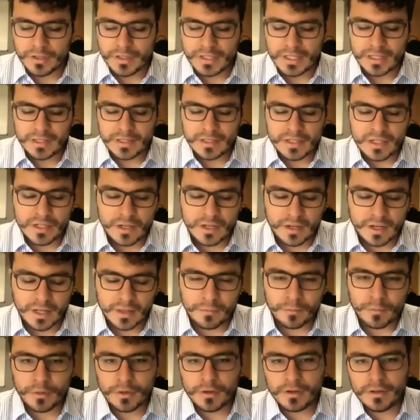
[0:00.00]
at the neural
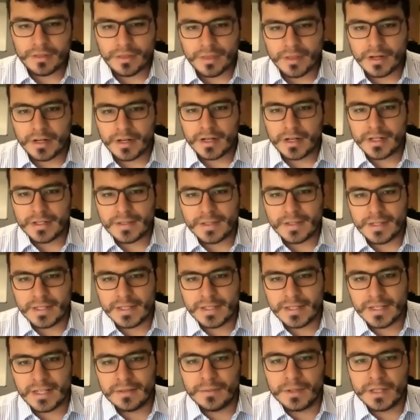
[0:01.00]
network, there are
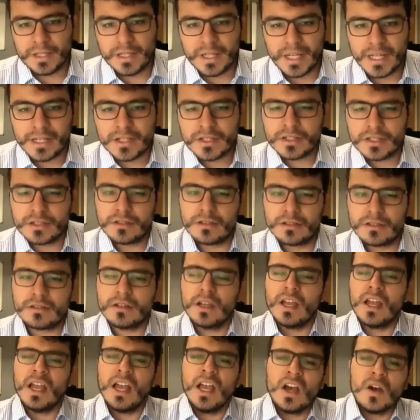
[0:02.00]
statistical validation.
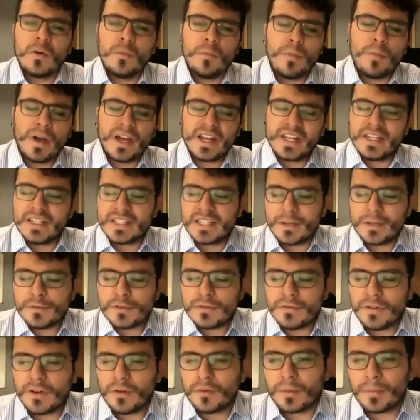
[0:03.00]
But in terms
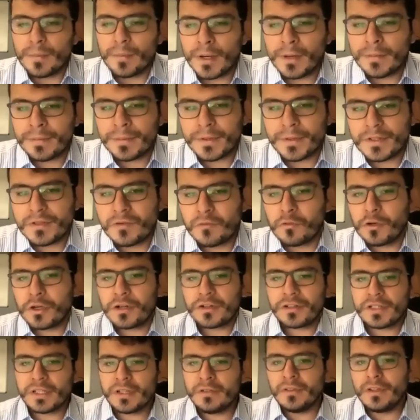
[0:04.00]
of our purpose, we're civil